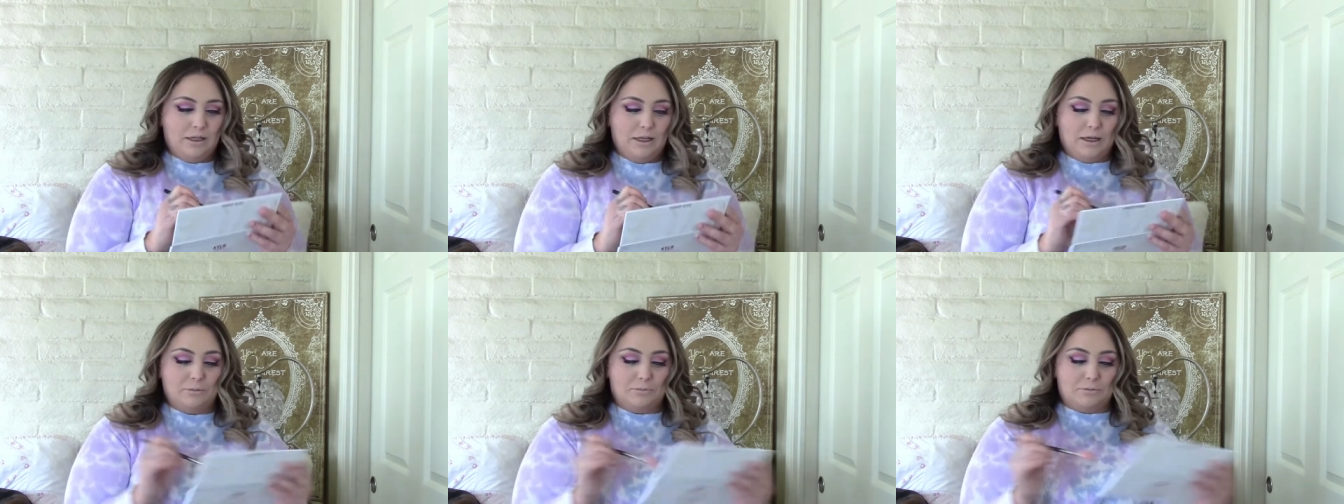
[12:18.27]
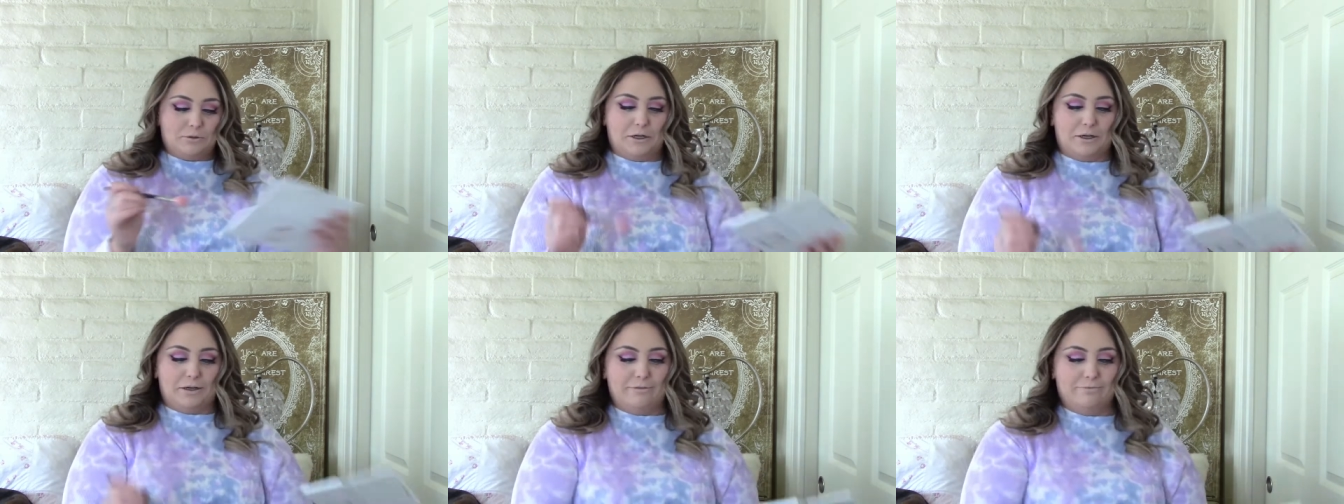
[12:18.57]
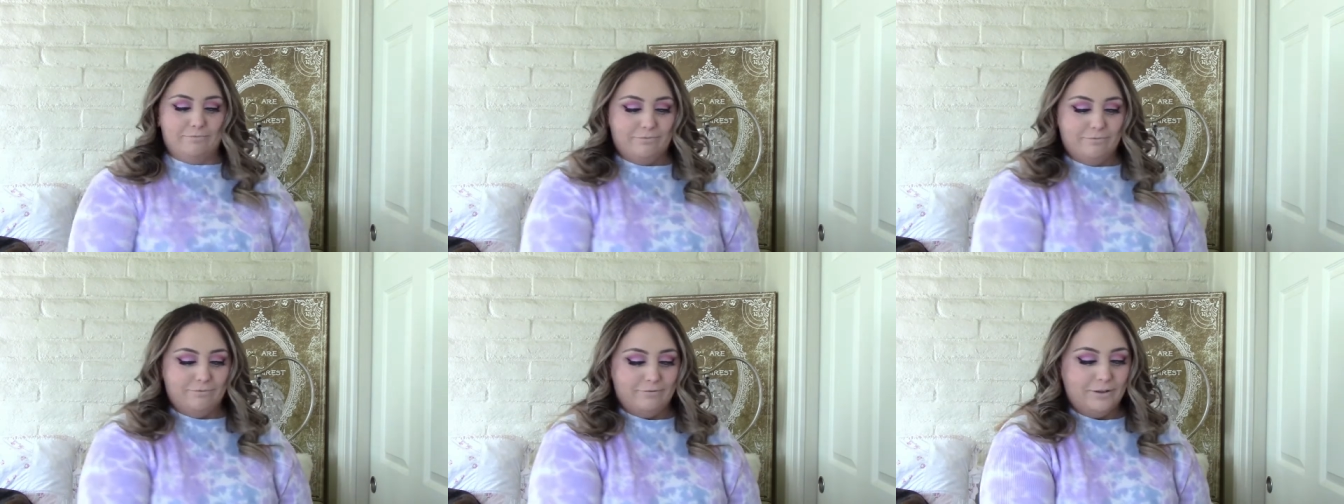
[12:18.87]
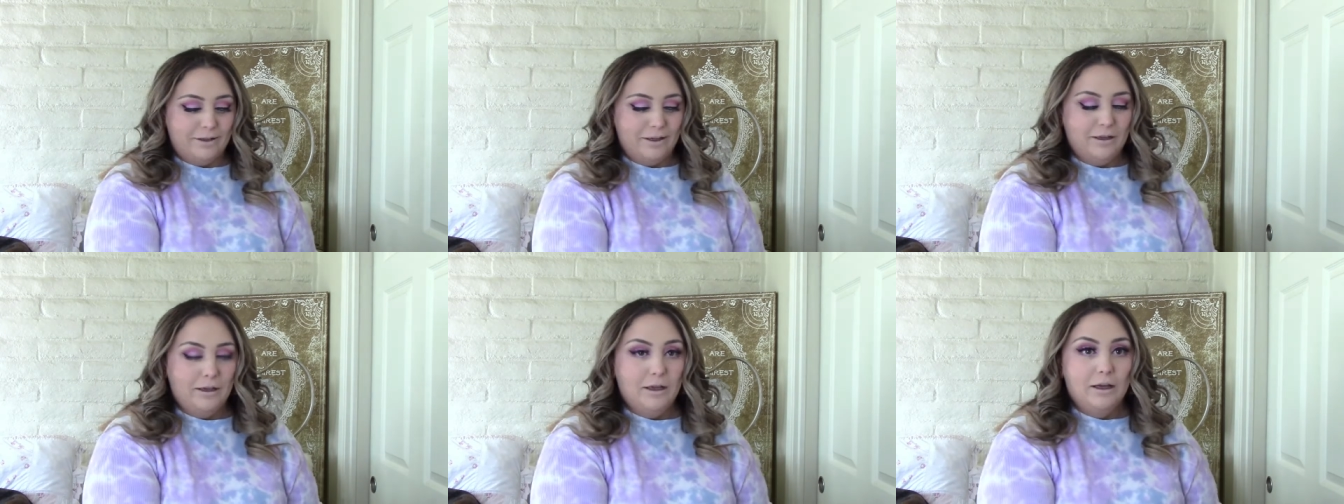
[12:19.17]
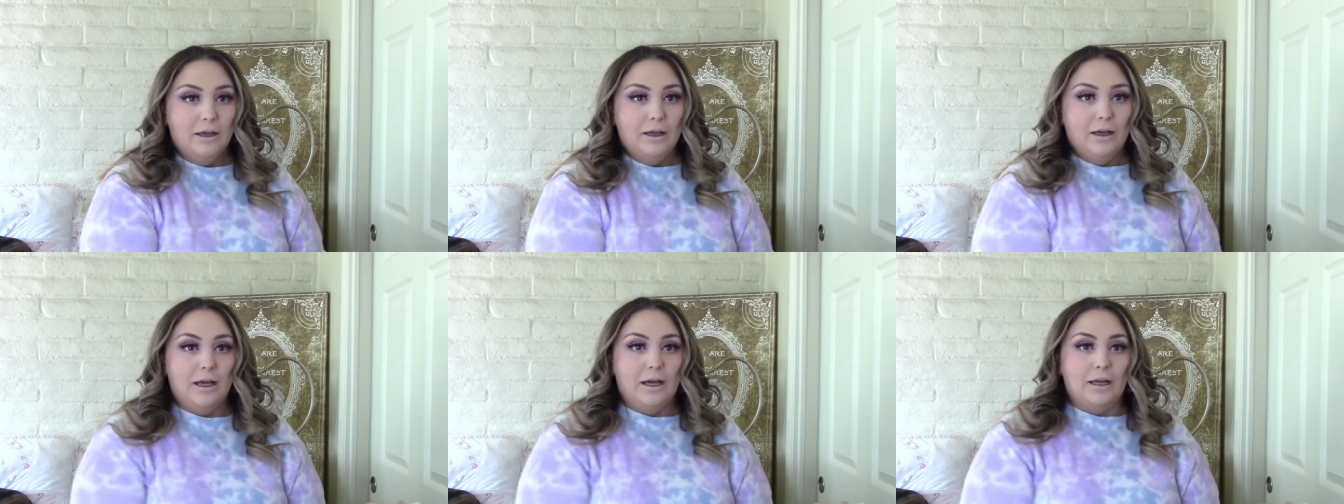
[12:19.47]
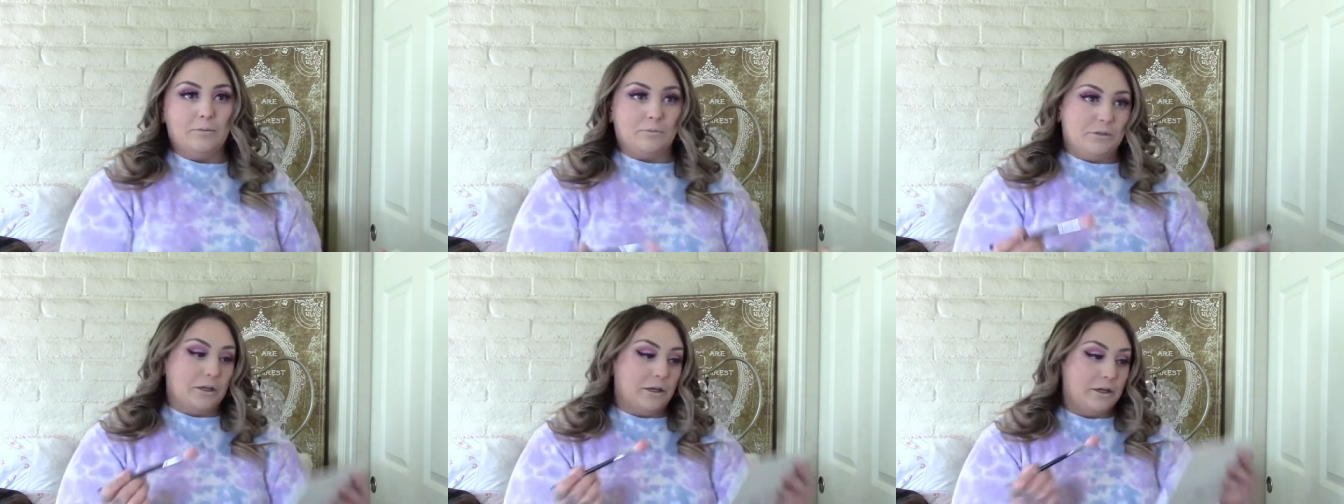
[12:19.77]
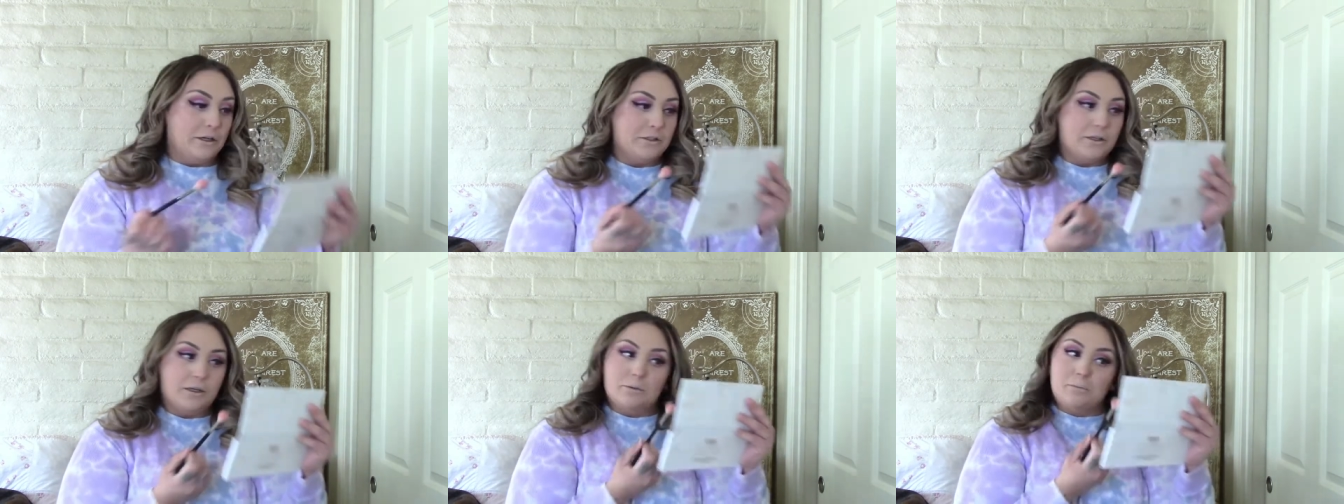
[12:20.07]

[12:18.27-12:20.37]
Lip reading: I'm sorry. I'm sorry, Jenna